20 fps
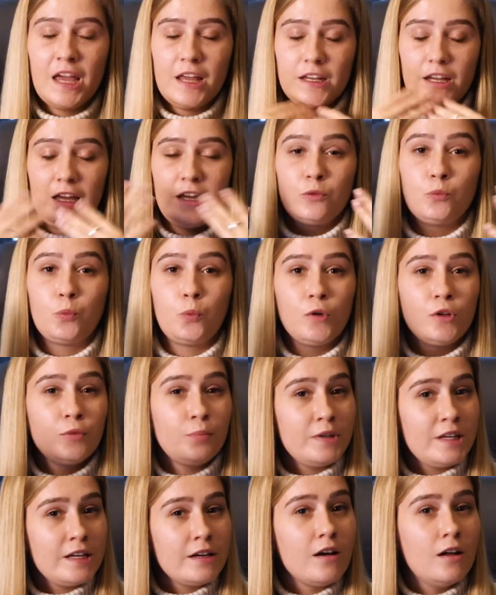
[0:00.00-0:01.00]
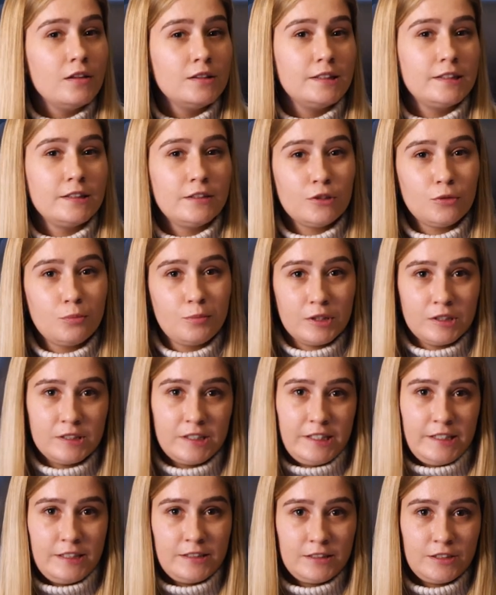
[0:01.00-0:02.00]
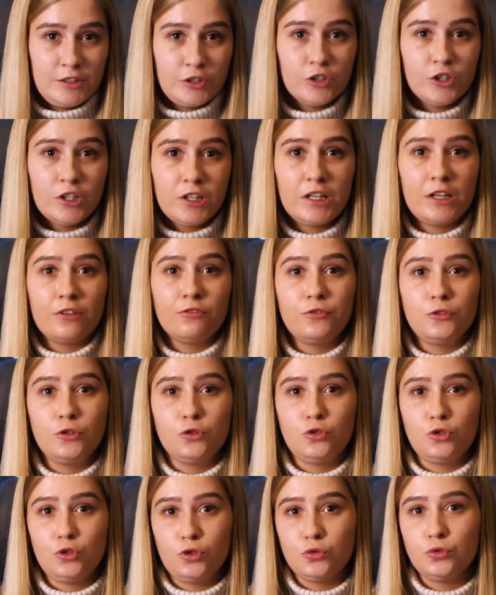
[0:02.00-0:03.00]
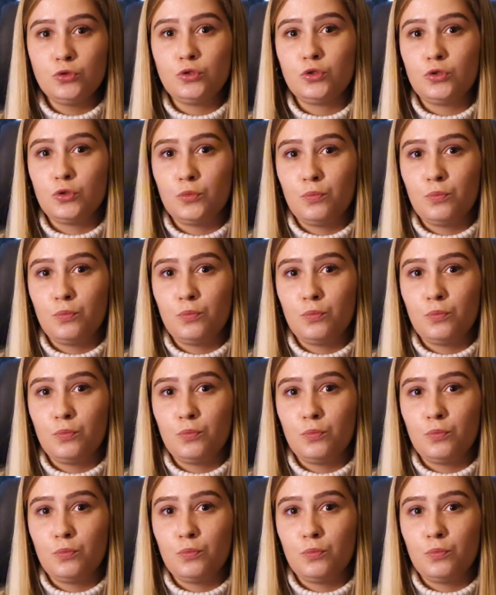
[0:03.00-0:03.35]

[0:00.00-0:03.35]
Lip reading: It will be a little bit easier if you choose to